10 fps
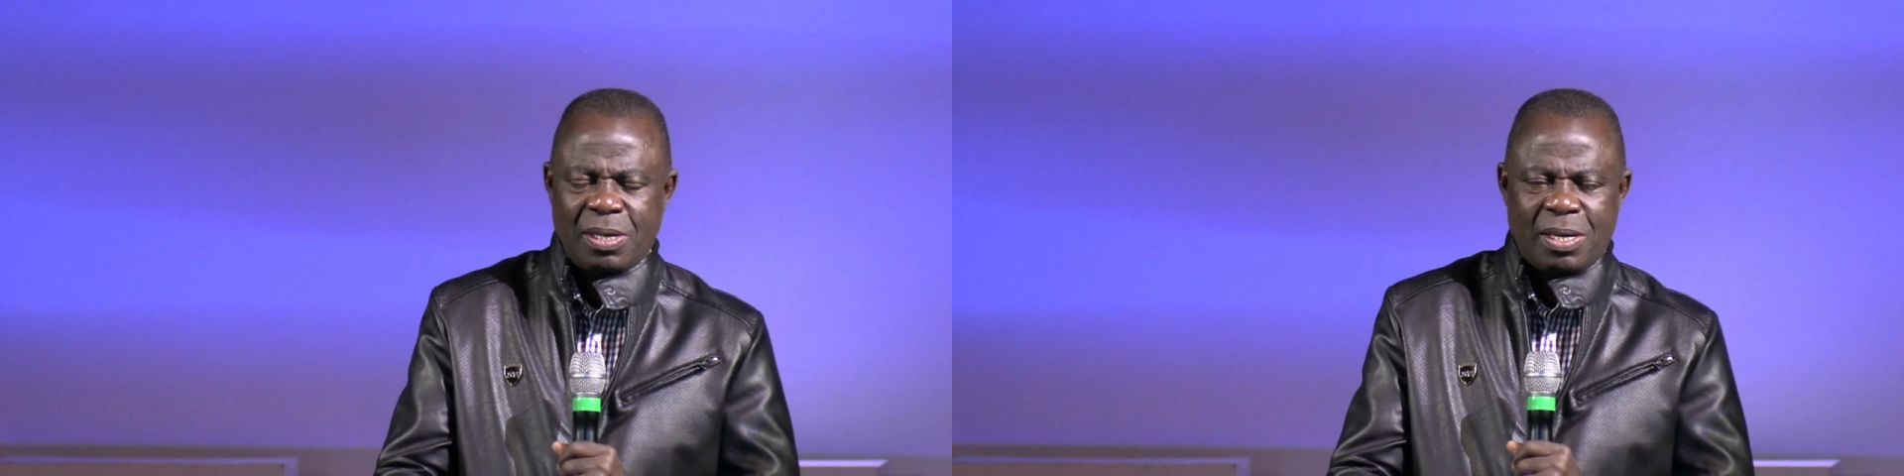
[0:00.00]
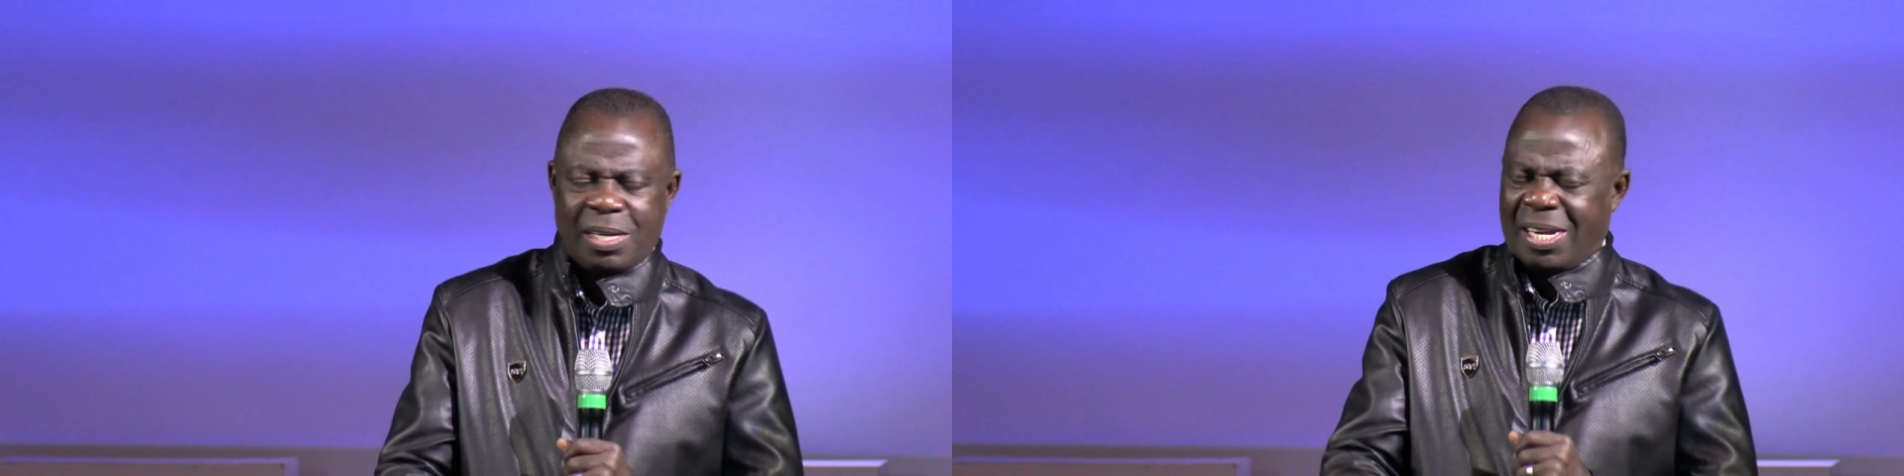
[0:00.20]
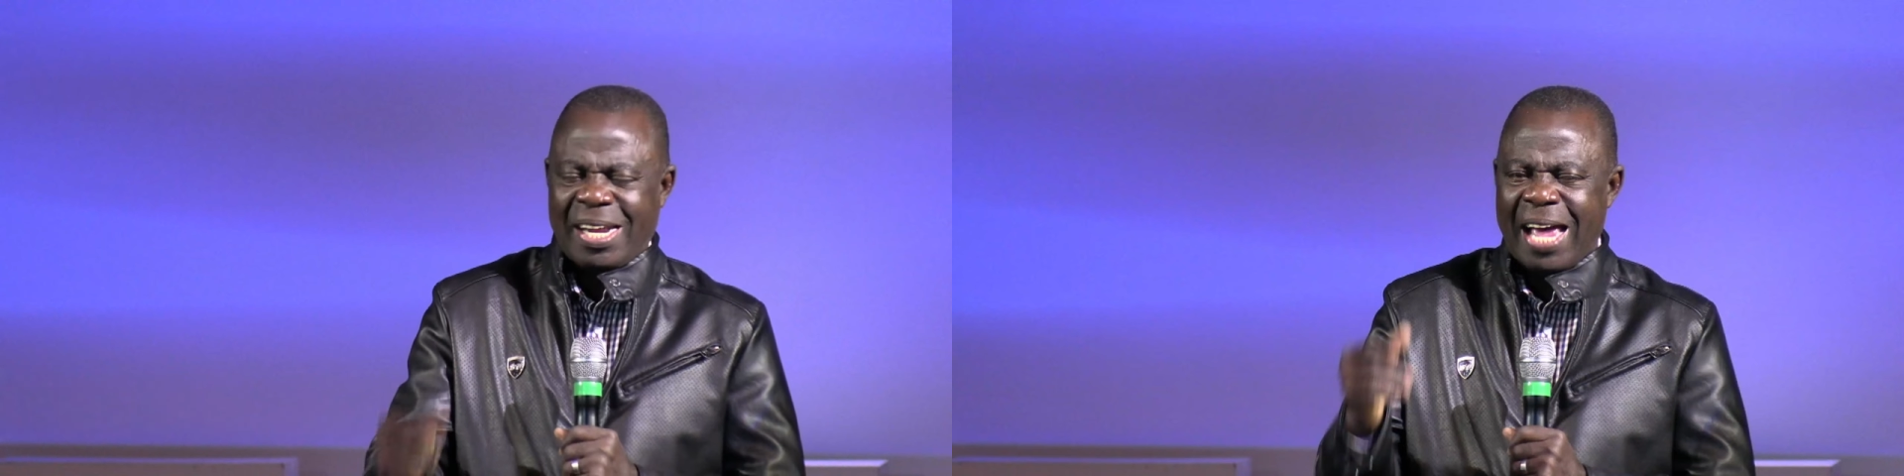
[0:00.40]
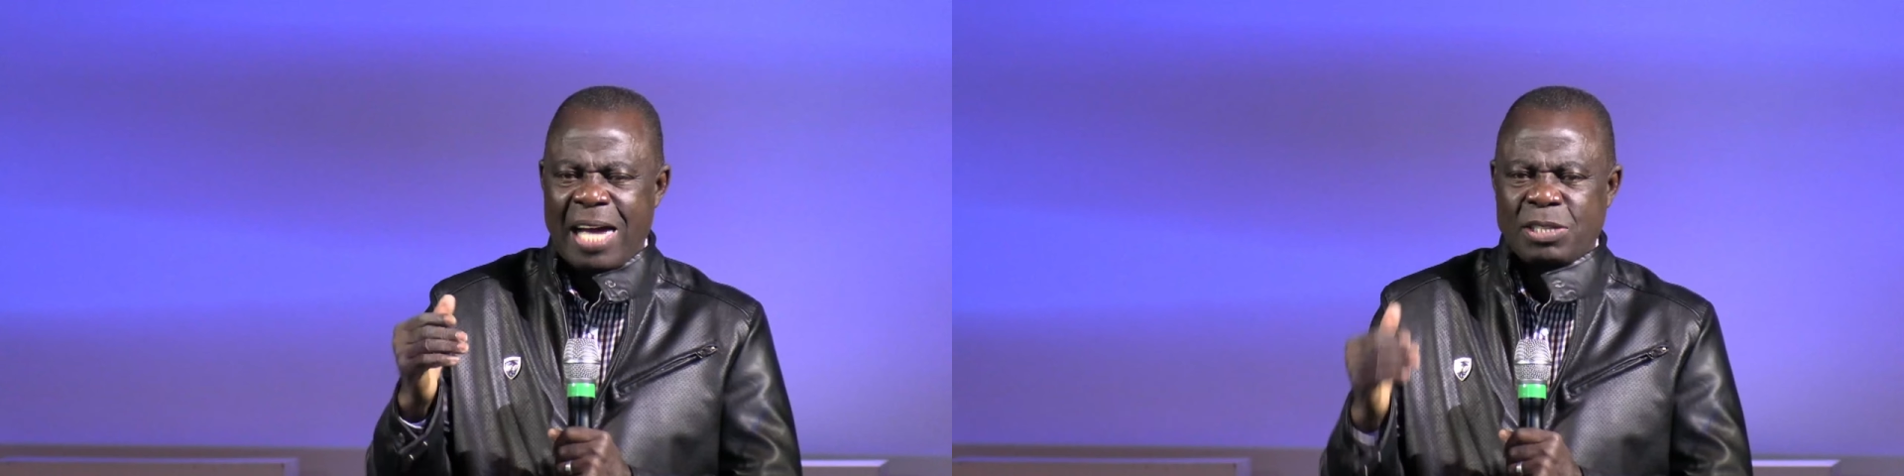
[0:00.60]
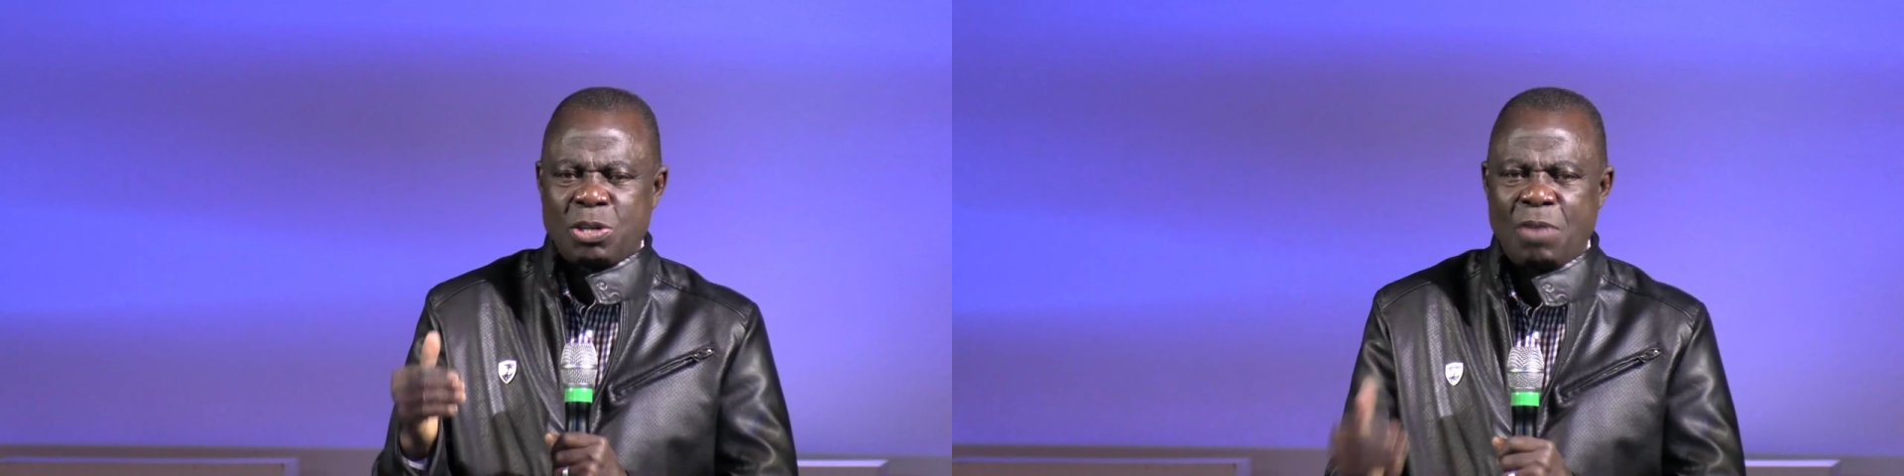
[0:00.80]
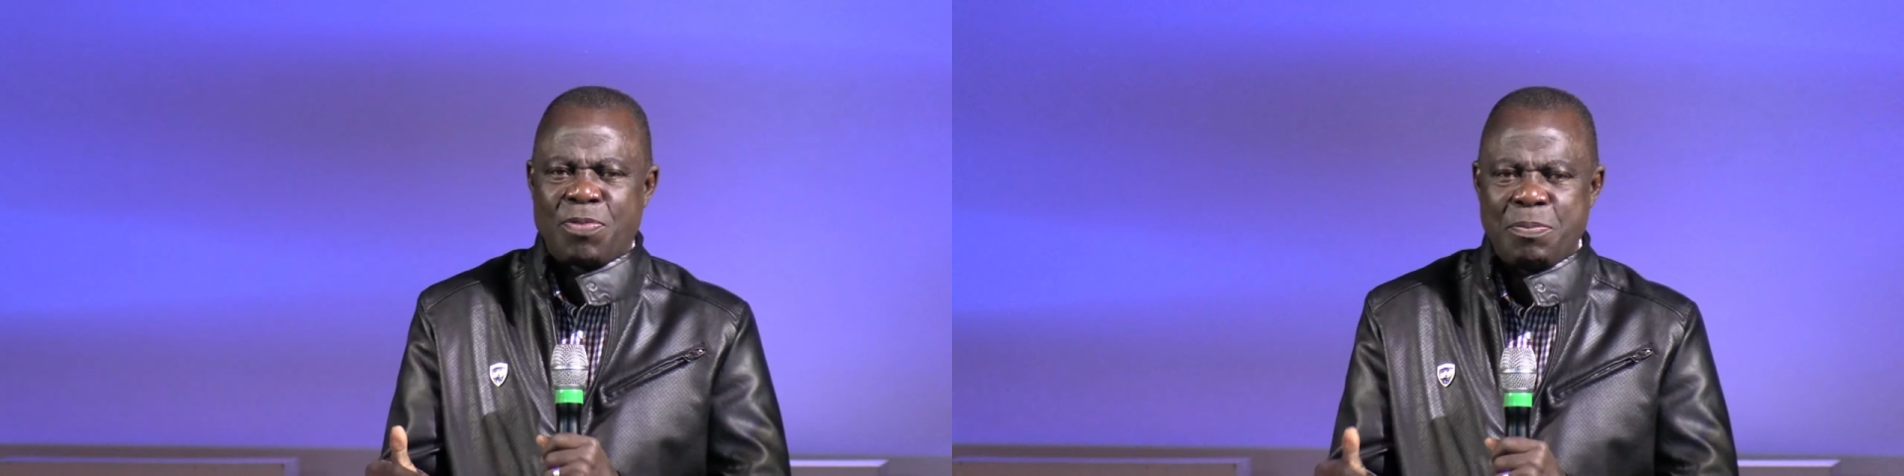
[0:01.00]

He didn't ask God for